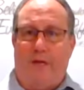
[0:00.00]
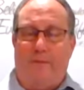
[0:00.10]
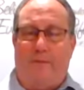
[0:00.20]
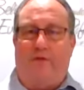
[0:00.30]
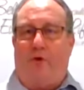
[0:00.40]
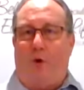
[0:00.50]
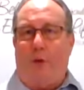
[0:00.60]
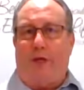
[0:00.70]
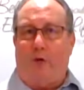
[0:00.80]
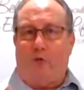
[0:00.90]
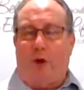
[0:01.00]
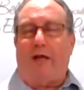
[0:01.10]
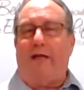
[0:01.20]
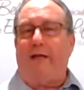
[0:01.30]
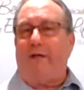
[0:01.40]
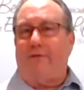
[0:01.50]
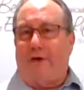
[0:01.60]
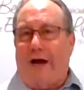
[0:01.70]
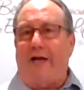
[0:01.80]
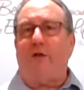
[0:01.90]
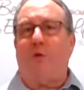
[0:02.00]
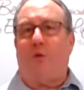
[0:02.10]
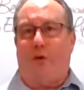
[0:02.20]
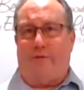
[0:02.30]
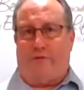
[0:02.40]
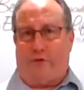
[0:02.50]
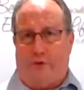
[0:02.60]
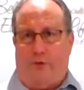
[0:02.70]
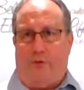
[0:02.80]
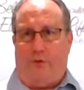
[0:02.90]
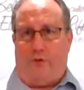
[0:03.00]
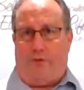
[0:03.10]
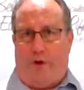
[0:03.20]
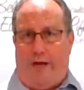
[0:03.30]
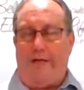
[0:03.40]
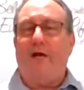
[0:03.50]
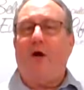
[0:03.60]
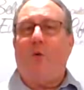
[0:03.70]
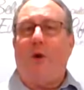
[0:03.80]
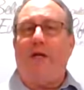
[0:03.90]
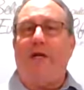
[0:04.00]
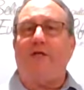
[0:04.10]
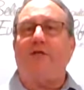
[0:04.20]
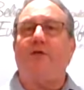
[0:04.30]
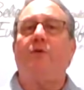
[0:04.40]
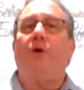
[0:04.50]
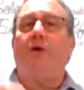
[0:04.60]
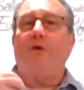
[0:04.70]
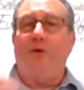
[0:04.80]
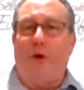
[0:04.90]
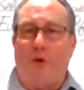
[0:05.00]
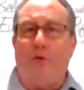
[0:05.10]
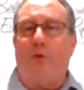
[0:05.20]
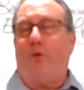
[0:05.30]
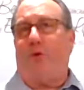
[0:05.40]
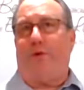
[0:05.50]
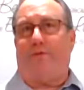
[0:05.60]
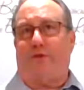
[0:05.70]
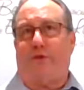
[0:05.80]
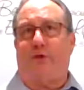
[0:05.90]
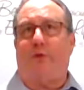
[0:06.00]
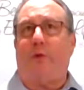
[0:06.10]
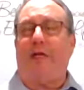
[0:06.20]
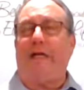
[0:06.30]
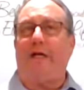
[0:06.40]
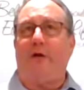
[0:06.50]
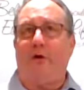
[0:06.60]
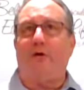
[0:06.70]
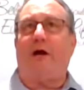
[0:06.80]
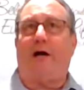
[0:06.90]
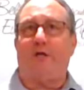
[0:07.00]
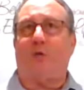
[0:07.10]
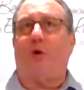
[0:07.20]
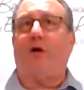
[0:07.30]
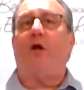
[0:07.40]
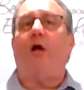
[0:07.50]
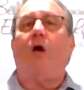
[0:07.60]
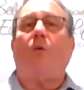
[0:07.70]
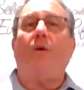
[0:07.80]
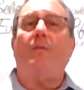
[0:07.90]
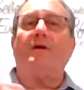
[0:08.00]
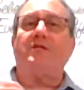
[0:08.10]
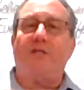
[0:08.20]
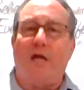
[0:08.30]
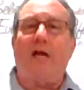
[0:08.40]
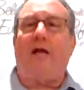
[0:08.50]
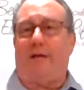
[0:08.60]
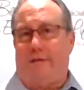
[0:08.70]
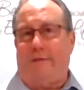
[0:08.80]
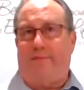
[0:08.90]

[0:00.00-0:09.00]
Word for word: Before we can rightly divide the word of truth, right, we need to know the word of truth. We need to know God's word. We must study it.